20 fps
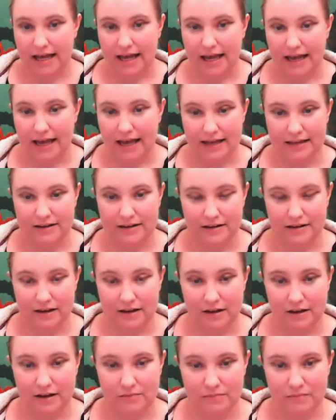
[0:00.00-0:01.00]
And
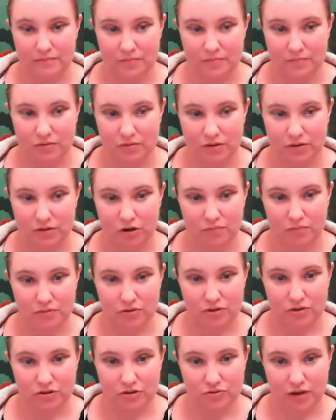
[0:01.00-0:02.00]
um, we hope
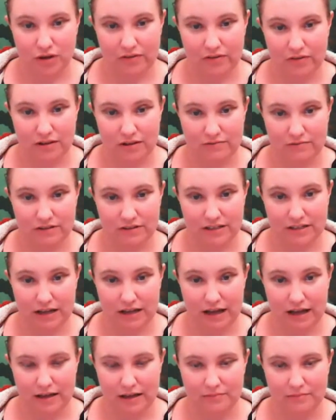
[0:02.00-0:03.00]
that you have a lovely,
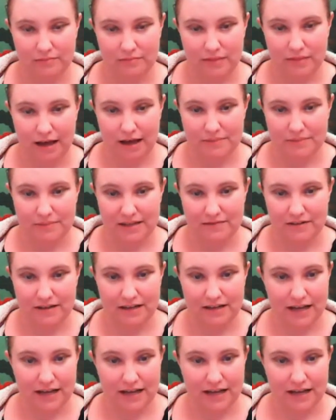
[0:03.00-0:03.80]
um, happy evening.